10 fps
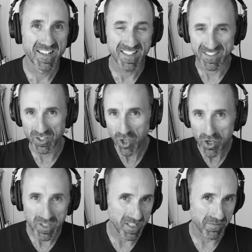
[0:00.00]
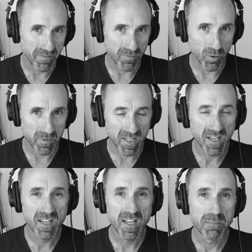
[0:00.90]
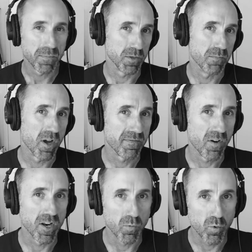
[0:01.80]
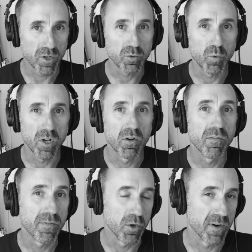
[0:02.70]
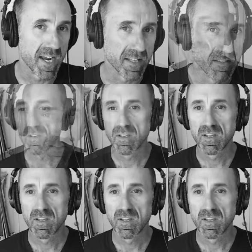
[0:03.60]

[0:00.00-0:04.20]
It's a totally different formula, but you might find it works well for your ads.